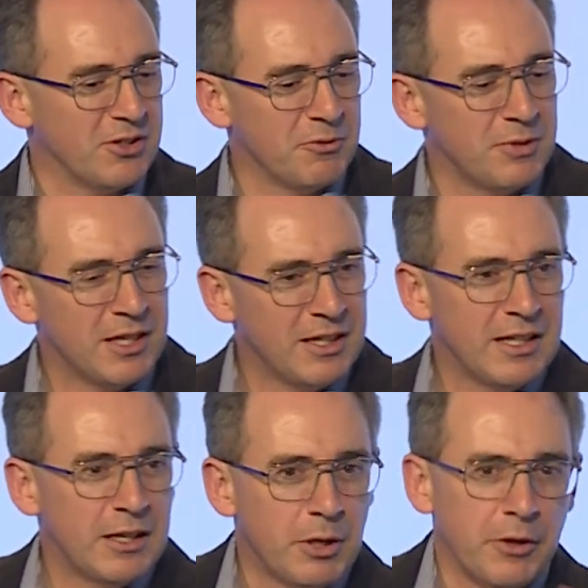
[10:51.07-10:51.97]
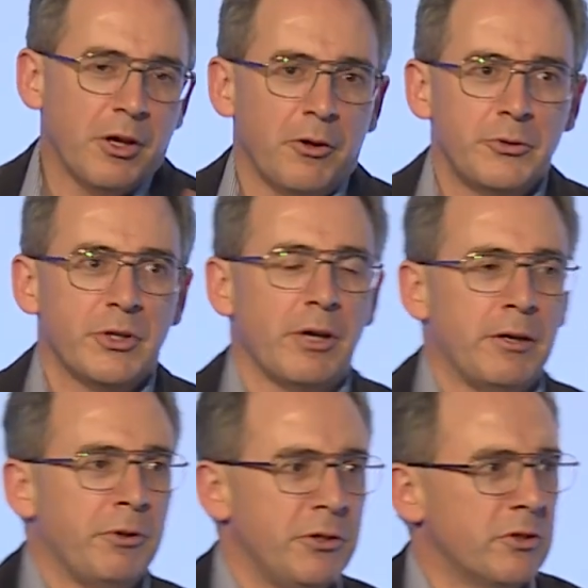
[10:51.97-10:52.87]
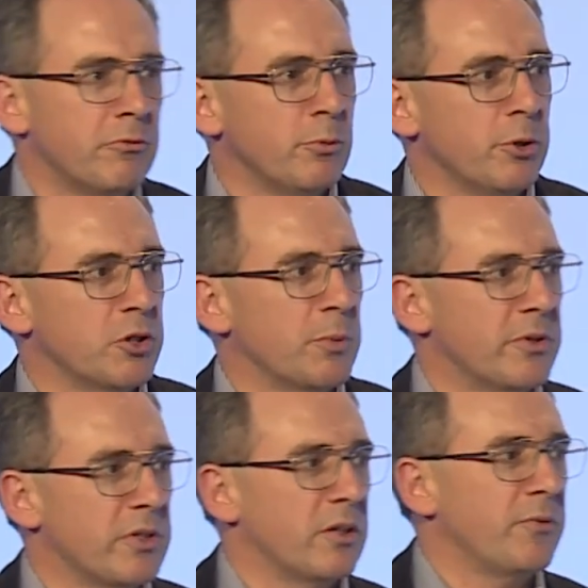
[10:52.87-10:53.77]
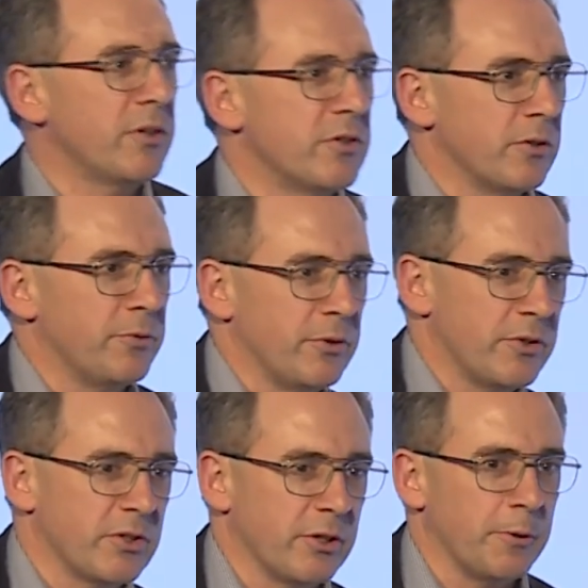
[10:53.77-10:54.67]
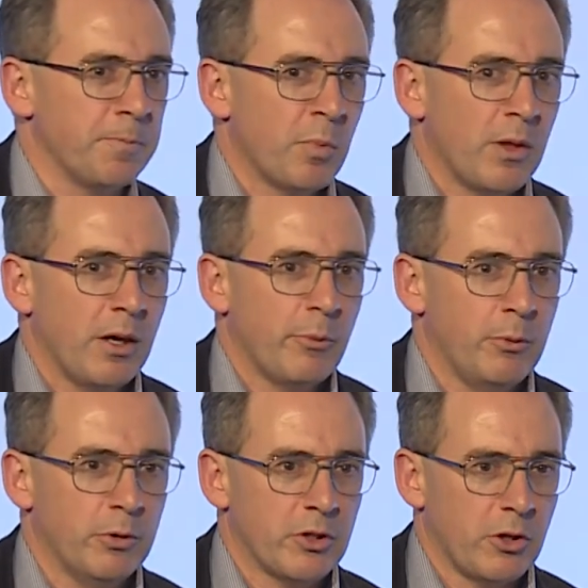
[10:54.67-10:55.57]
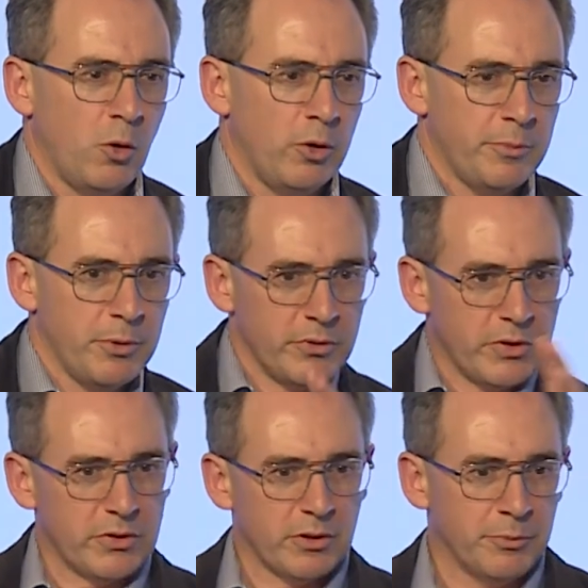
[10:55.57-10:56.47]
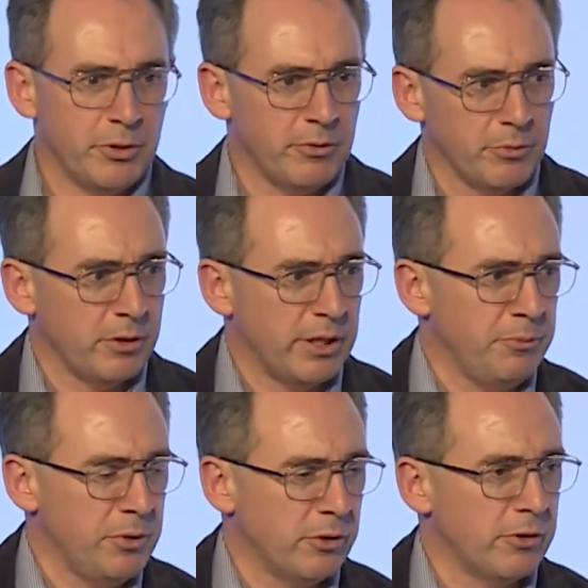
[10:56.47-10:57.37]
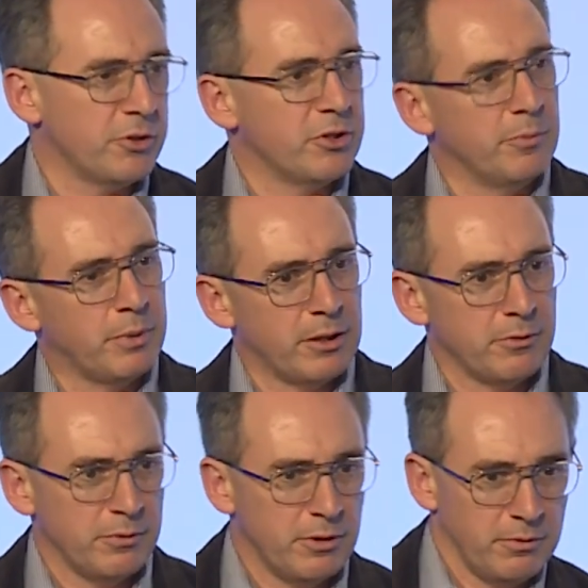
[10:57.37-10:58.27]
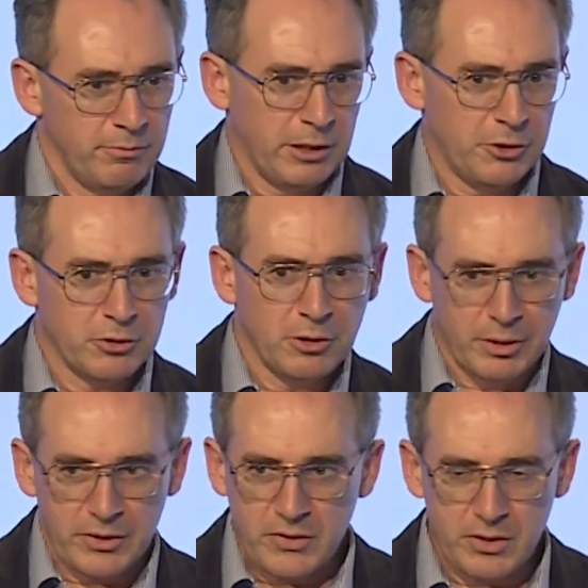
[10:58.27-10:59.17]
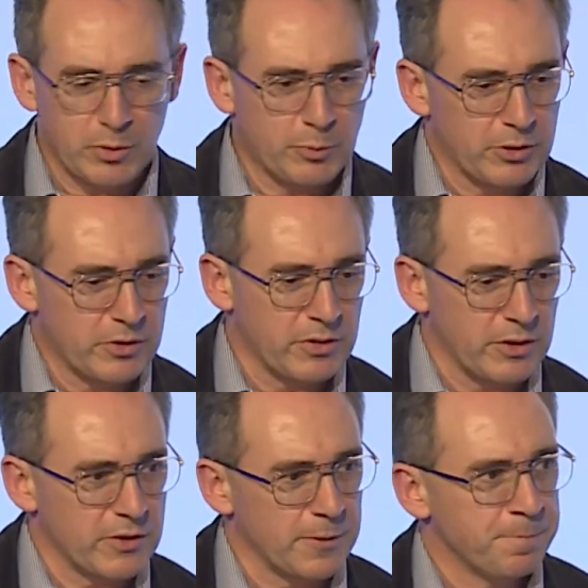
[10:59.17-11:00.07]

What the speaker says: You know, and also, I used to run a workshop at the Santa Fe Institute a few years ago where we looked at the whole immune system, computer immunology, biological complex systems approach to this.